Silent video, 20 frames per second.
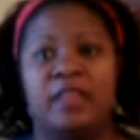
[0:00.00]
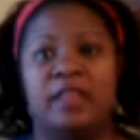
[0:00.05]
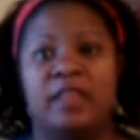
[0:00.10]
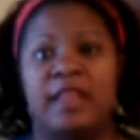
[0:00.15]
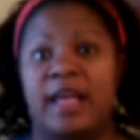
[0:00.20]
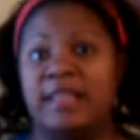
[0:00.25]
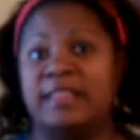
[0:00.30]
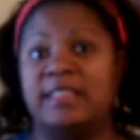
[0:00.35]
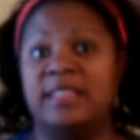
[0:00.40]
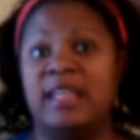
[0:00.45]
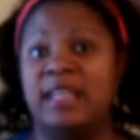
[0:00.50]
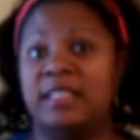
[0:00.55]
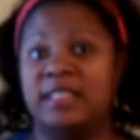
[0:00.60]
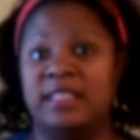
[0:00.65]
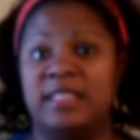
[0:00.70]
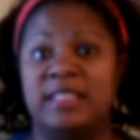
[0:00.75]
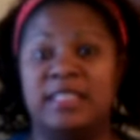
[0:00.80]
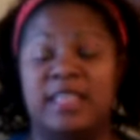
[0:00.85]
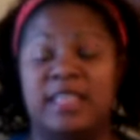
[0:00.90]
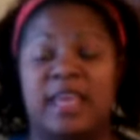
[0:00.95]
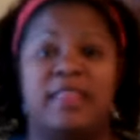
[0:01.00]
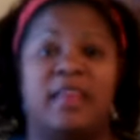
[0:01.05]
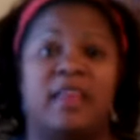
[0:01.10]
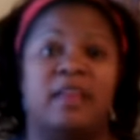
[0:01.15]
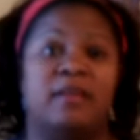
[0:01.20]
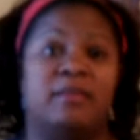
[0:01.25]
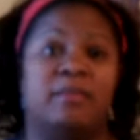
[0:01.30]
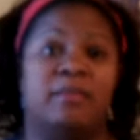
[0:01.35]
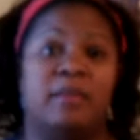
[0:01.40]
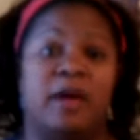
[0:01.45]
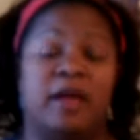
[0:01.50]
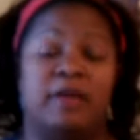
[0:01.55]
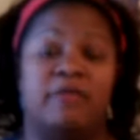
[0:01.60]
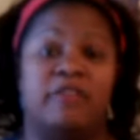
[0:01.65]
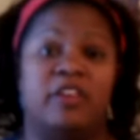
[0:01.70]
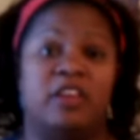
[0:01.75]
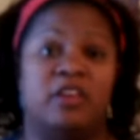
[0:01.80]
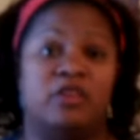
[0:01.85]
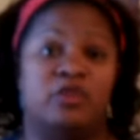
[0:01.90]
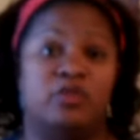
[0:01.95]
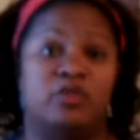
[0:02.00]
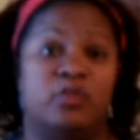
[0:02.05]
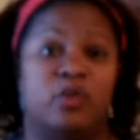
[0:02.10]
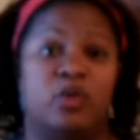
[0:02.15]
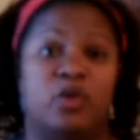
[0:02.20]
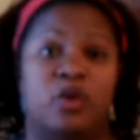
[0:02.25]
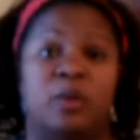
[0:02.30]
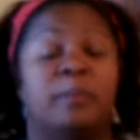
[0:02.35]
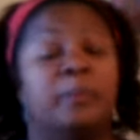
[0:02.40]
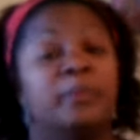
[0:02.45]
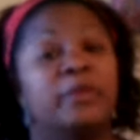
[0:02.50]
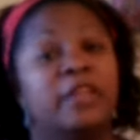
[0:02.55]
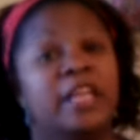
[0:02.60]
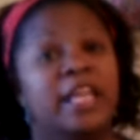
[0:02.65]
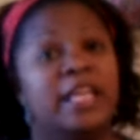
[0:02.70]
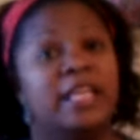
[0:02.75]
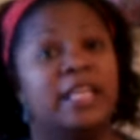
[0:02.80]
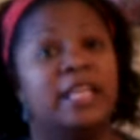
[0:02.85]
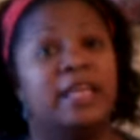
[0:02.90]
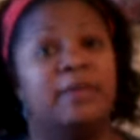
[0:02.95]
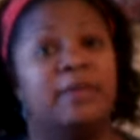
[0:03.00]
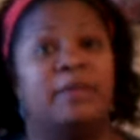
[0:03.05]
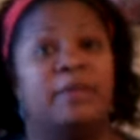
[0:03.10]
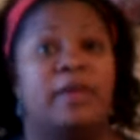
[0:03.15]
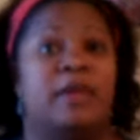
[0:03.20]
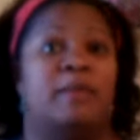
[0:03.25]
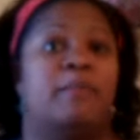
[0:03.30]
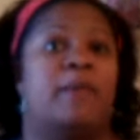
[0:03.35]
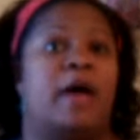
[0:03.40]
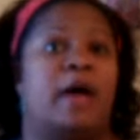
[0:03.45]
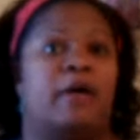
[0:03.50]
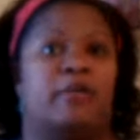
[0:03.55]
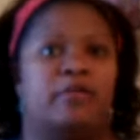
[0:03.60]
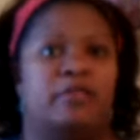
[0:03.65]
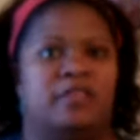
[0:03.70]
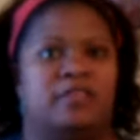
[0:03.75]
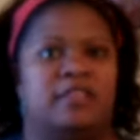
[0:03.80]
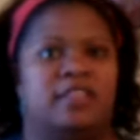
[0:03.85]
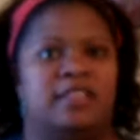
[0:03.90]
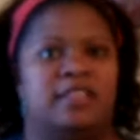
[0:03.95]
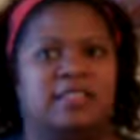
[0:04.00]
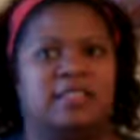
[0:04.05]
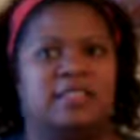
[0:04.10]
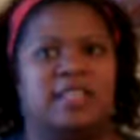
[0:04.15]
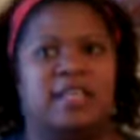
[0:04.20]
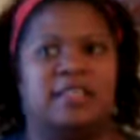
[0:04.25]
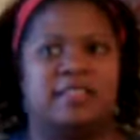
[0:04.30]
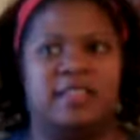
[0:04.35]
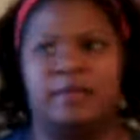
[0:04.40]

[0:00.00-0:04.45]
That's not to say that my videos will completely be about these things.